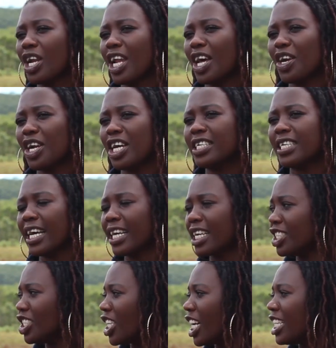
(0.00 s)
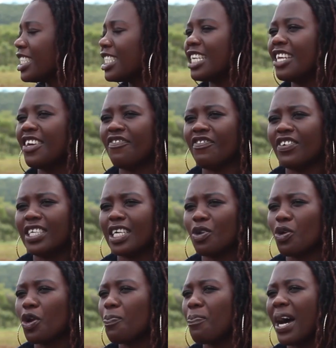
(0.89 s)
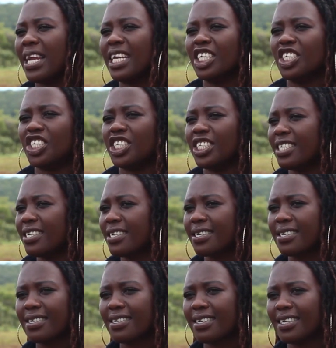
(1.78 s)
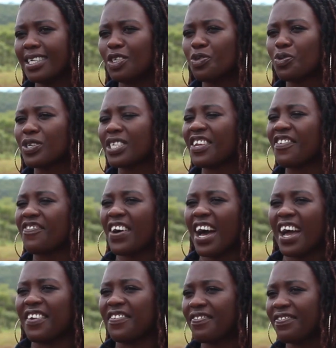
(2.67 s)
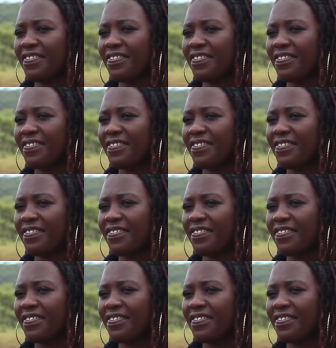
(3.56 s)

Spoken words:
Tolerant, I can just leave it and not manage it. It will survive.